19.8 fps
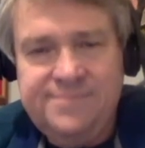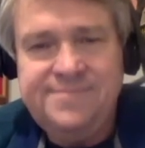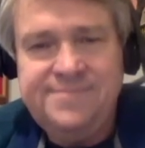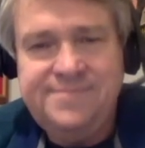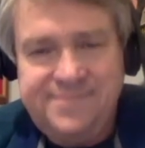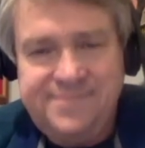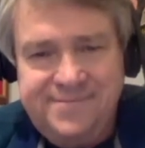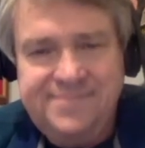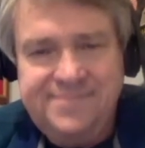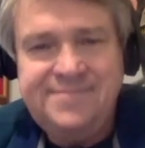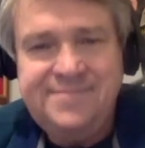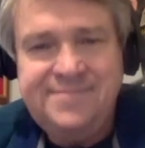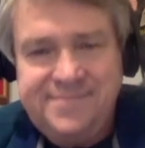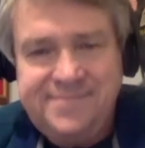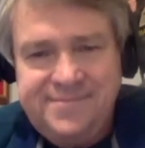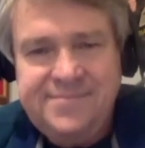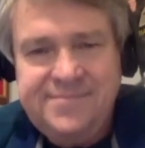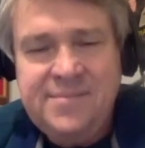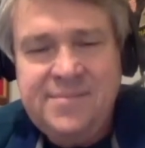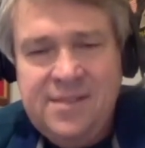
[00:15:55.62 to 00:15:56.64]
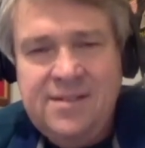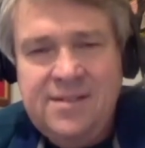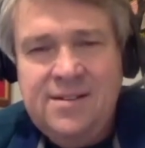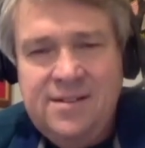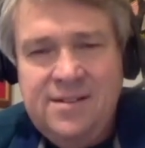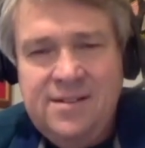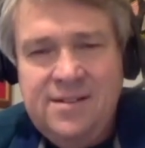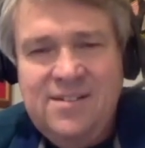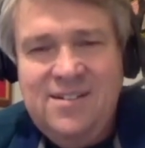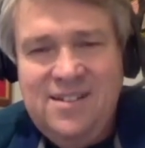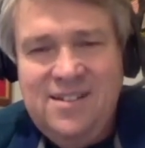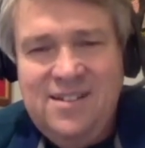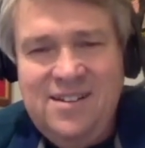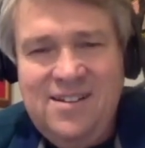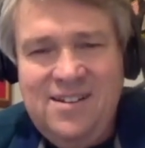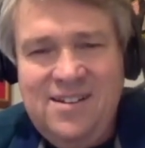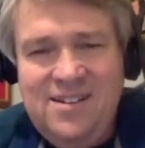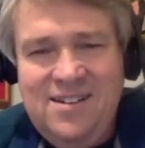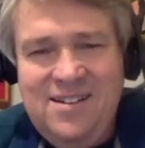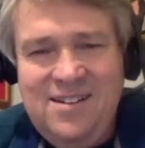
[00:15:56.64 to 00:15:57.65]

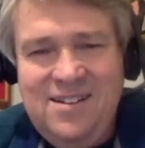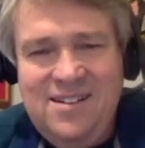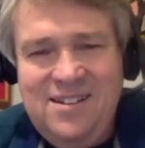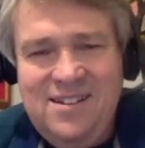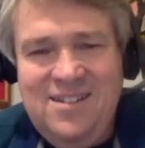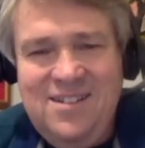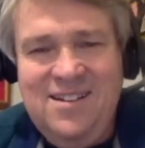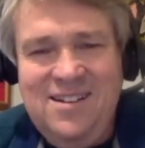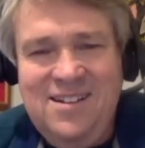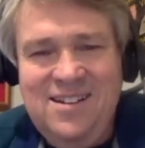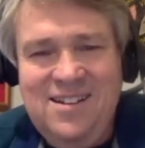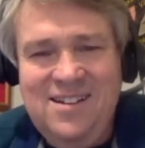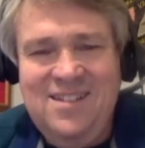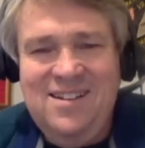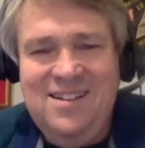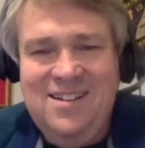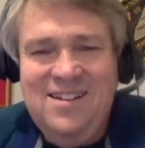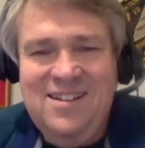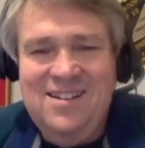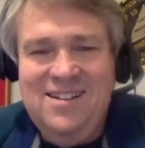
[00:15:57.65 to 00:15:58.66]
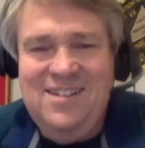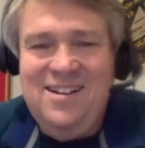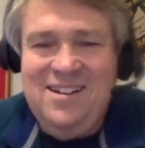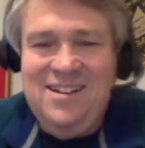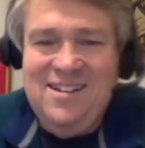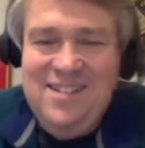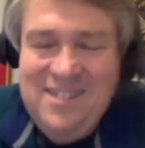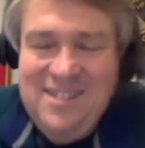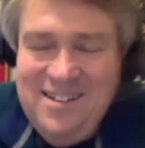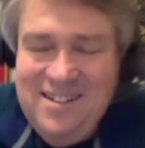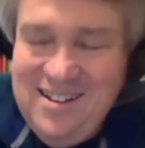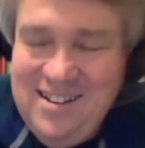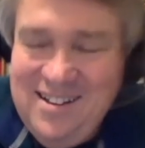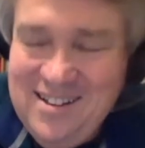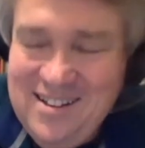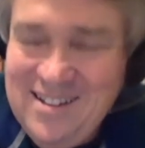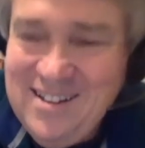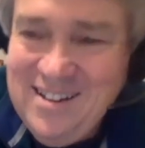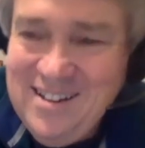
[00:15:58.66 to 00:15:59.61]
The person shown says nothing.